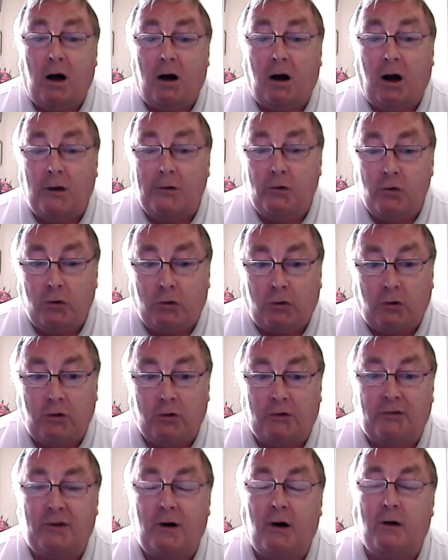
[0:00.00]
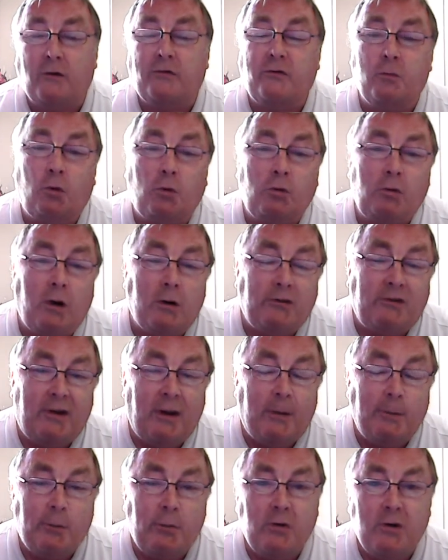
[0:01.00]
Unhook yourself from all those
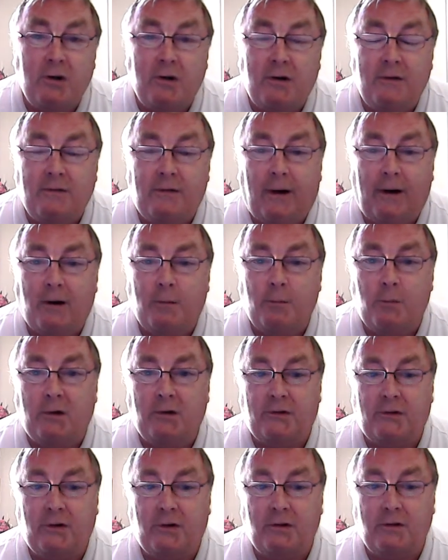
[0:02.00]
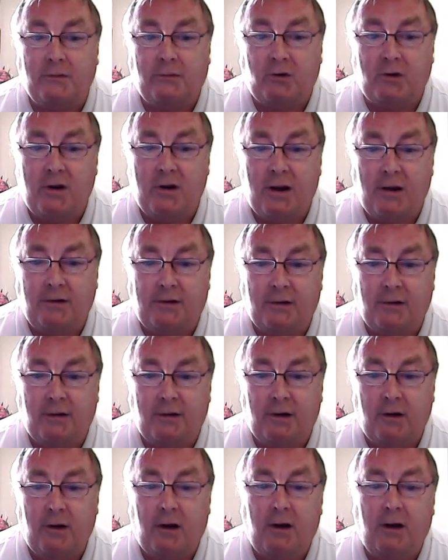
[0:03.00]
temporary environments that you've created
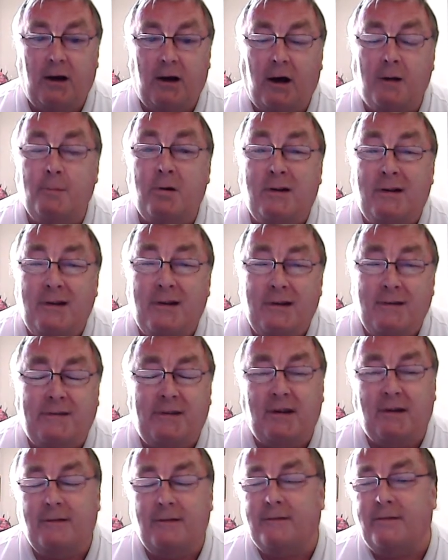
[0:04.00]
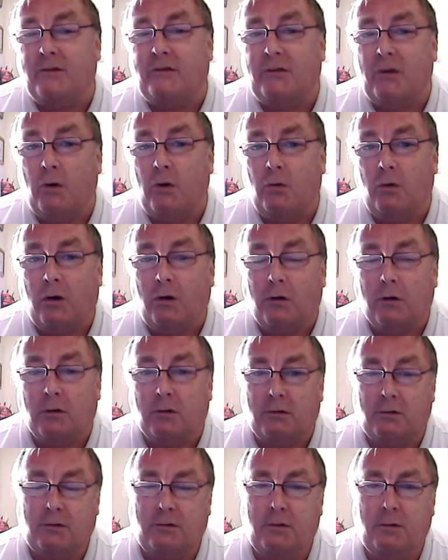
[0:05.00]
and believed in for so long.
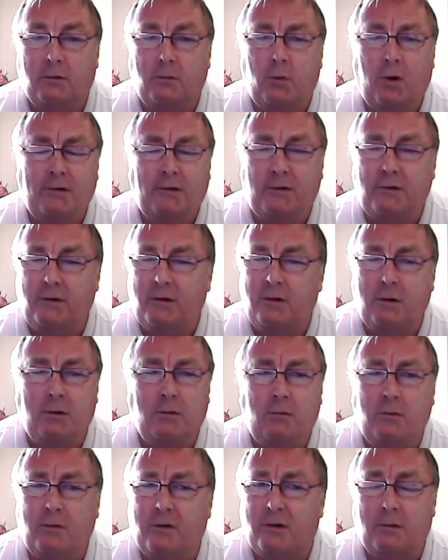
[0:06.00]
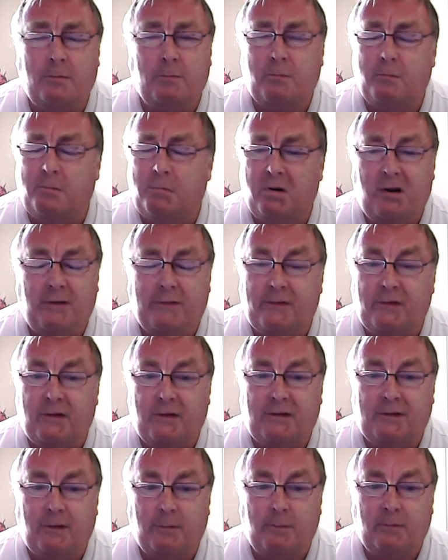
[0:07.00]
You know, the belief
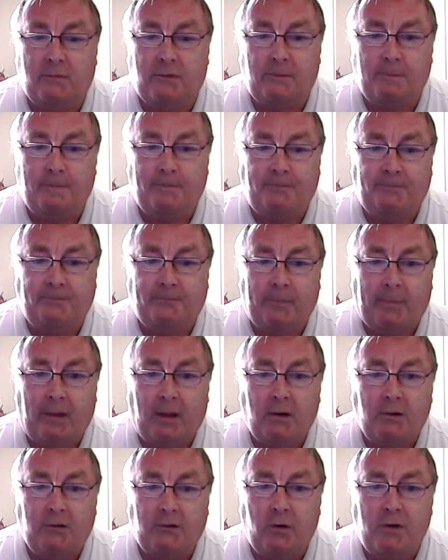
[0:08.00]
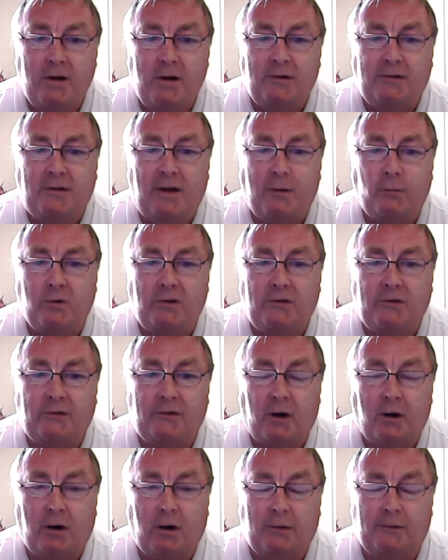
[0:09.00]
systems. So here's how we
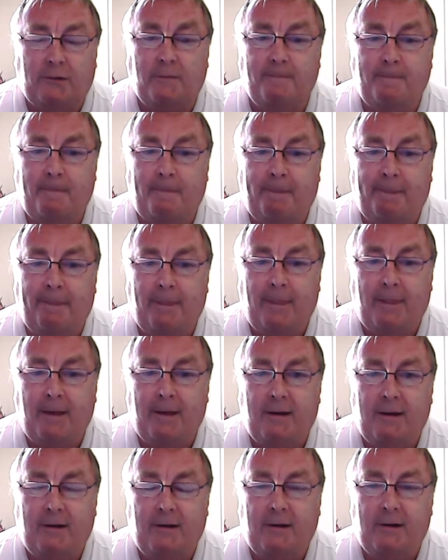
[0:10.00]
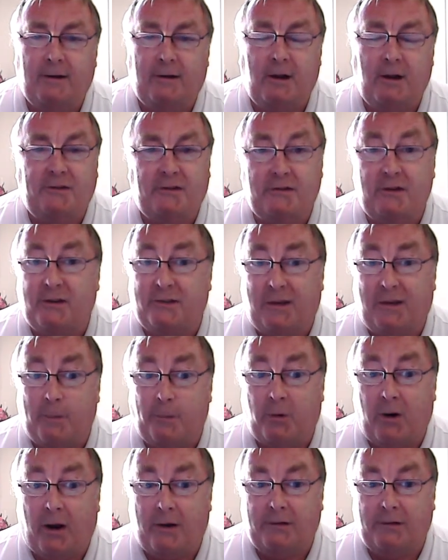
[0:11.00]
start. Let's just get
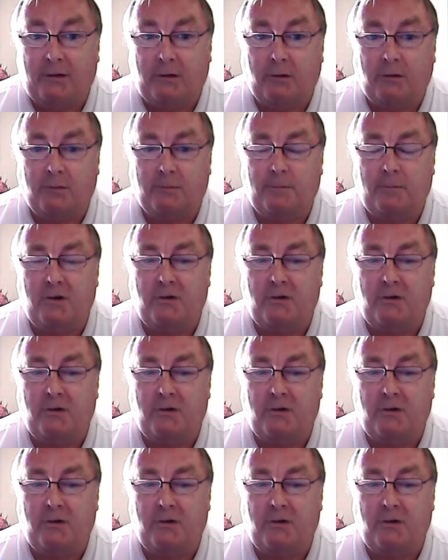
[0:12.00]
practical.